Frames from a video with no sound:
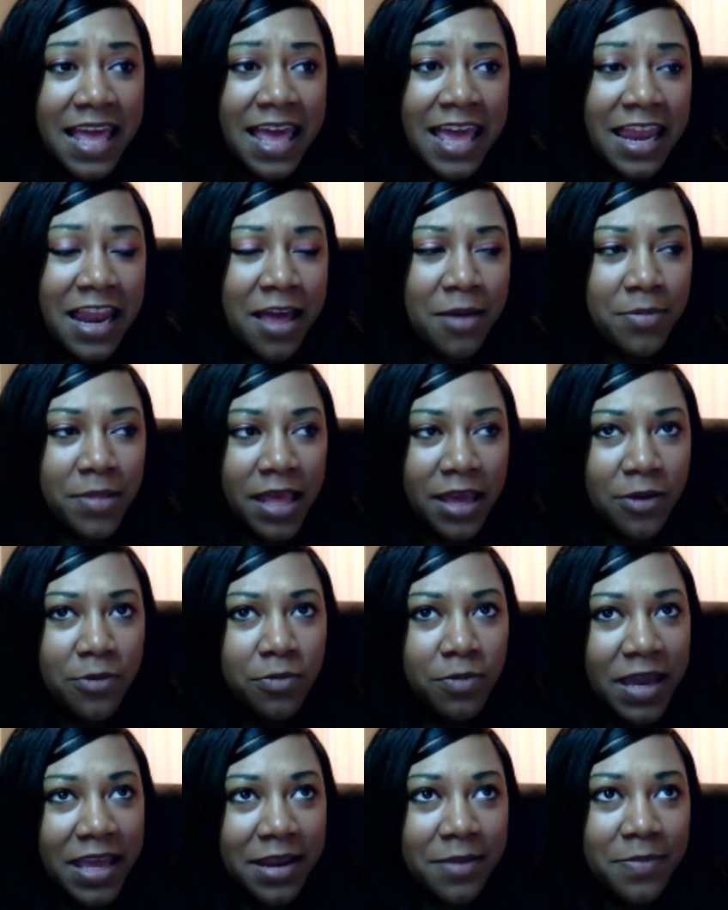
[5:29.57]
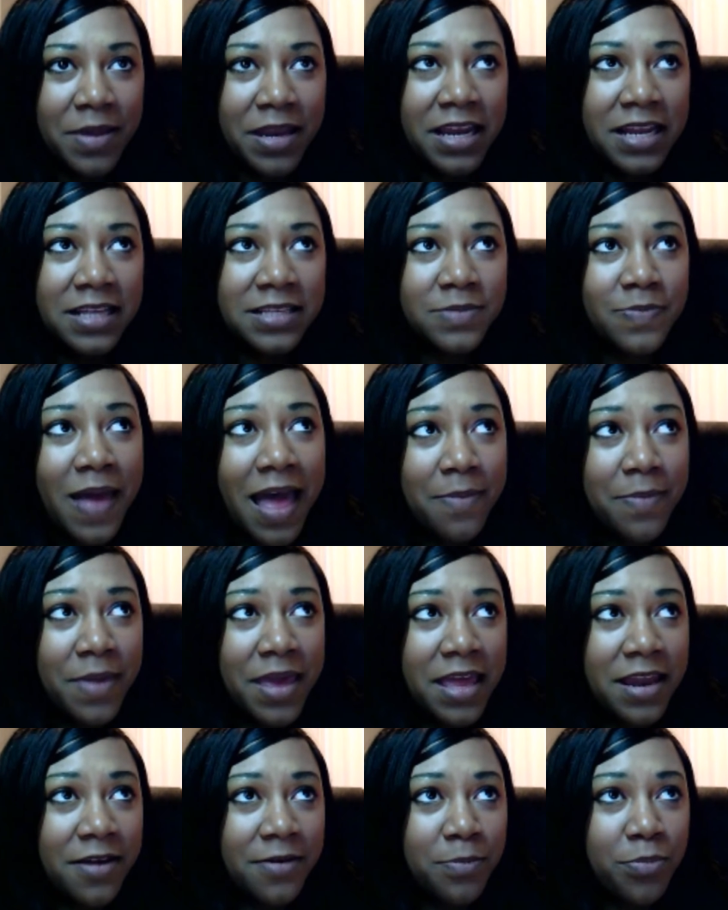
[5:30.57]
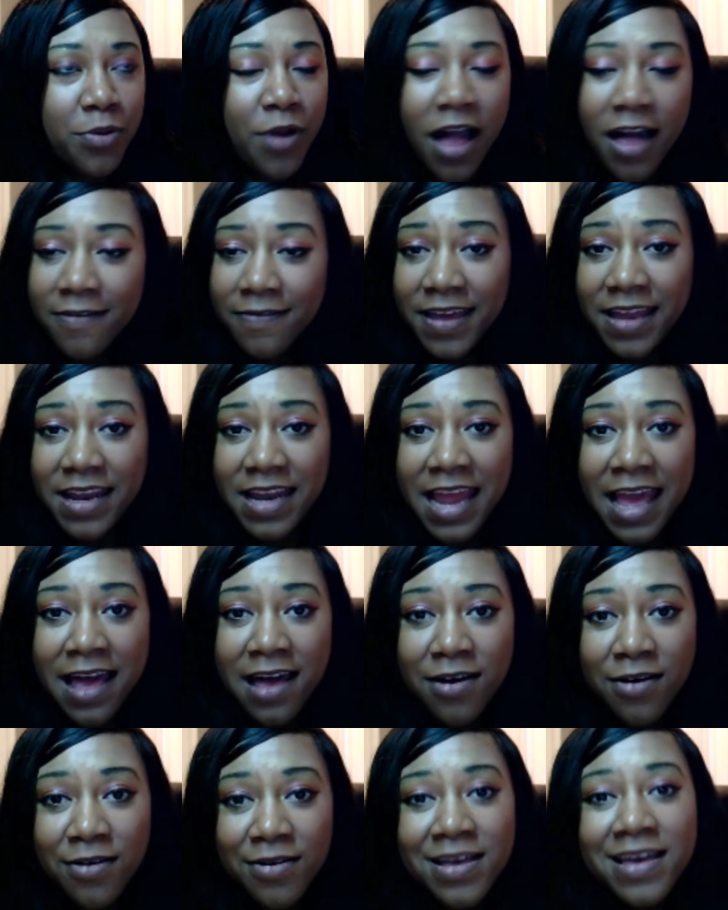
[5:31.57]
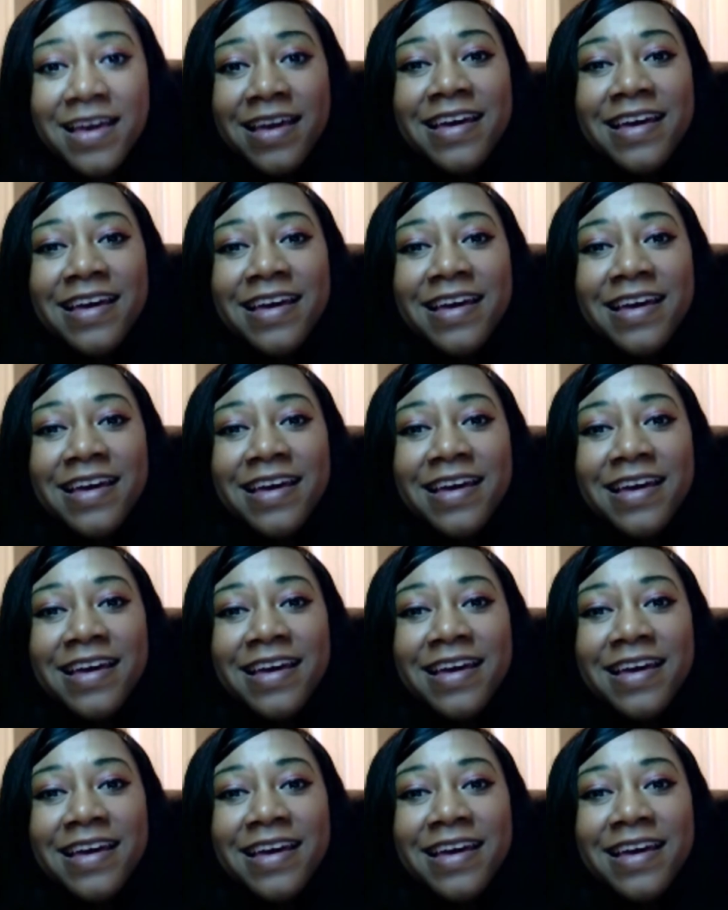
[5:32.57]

and I'm like, wait a minute, is Batman a prophet now?